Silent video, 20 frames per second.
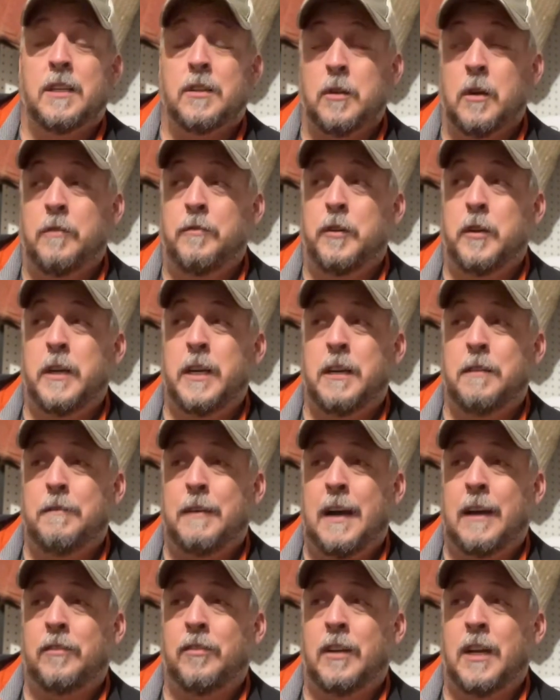So if you get a
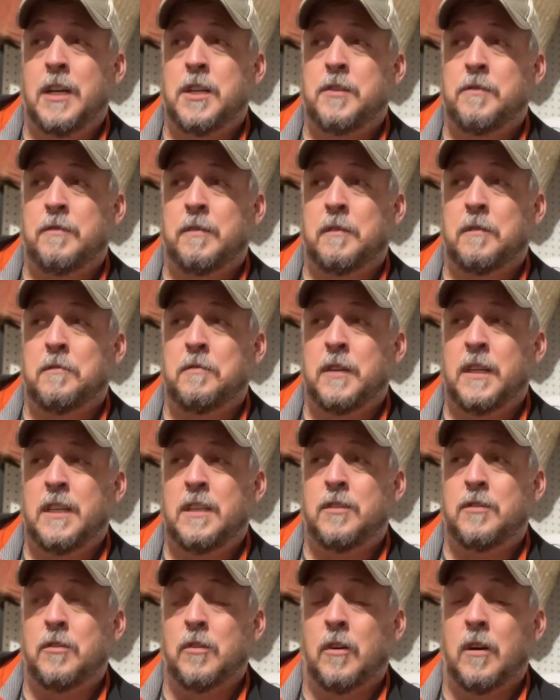vaccination from a
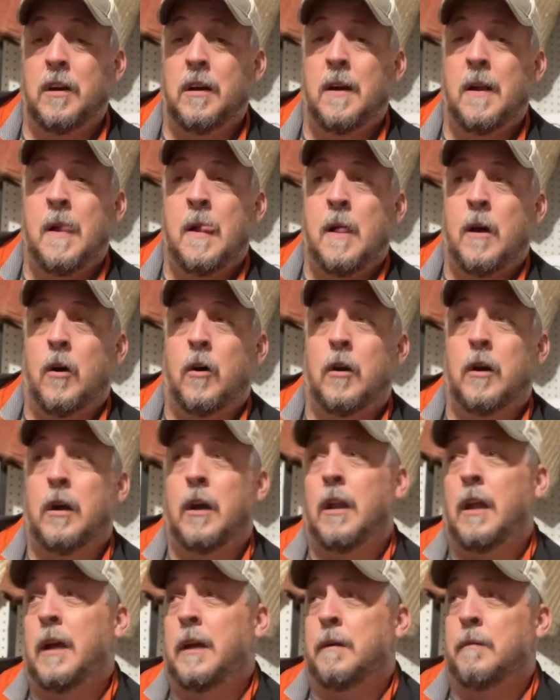feed store or
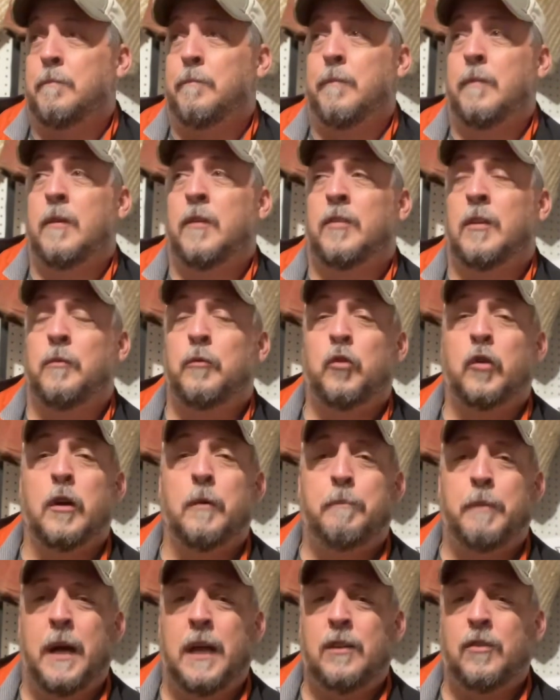like some sort
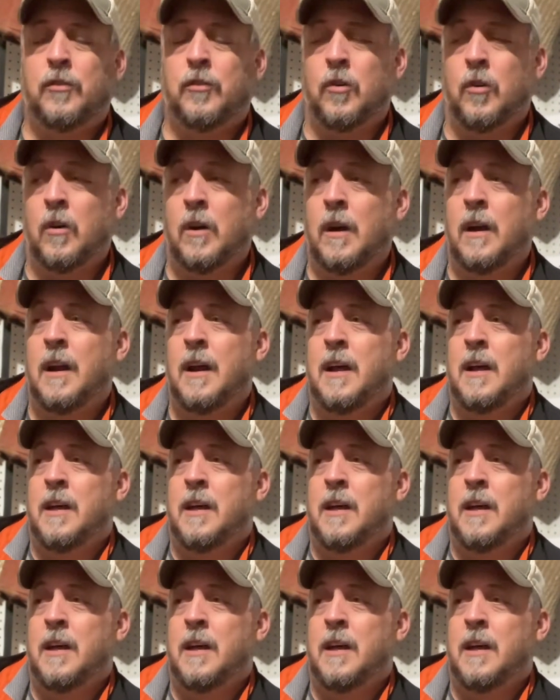of pet store,